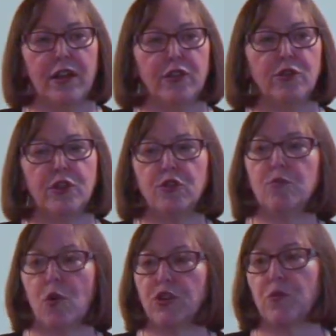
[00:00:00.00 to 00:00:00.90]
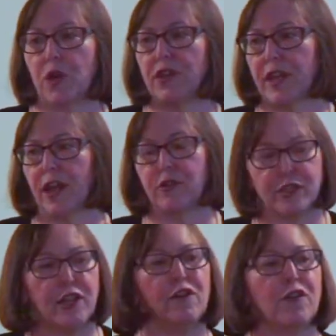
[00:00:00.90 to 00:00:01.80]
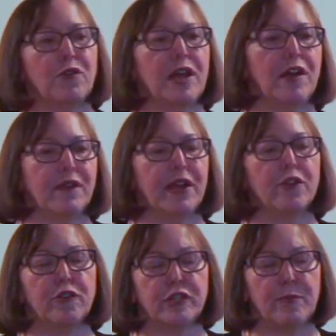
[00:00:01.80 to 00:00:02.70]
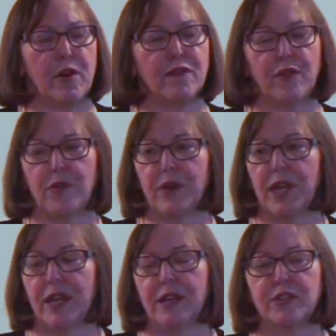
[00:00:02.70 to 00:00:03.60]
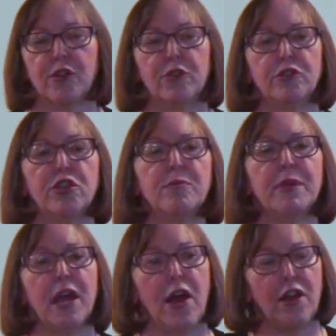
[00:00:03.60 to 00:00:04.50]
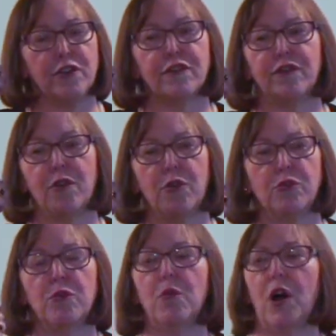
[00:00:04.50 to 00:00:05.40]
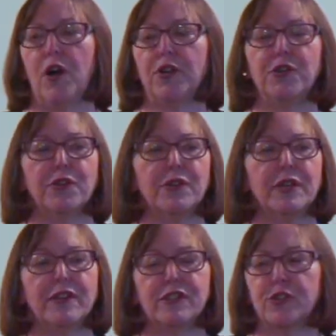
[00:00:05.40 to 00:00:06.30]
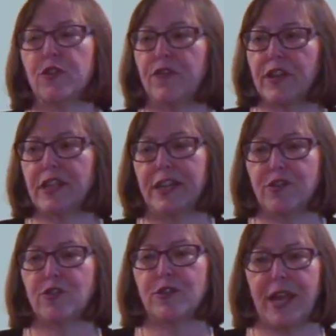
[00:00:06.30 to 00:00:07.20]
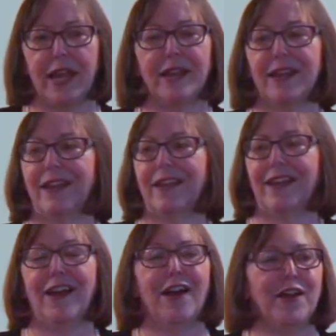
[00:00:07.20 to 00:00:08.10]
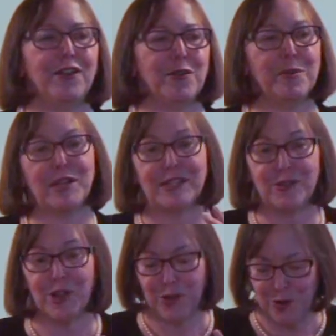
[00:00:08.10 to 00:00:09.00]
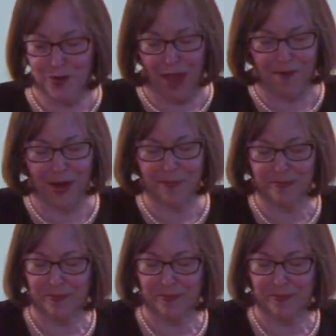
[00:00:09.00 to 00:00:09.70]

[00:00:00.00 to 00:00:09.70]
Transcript: you can do more than one thing on your cell phone now, right, or your smartphone. So you shouldn't be on your phone while you're surfing the internet, you know, because you can do that, right?